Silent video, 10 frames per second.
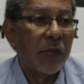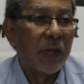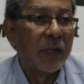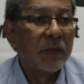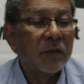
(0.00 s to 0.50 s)

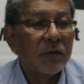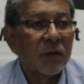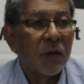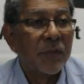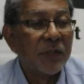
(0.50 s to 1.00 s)
in
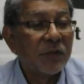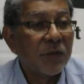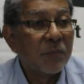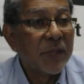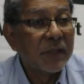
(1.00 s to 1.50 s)

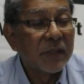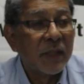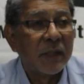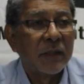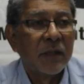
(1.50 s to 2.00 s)
community
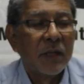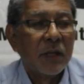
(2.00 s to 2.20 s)
building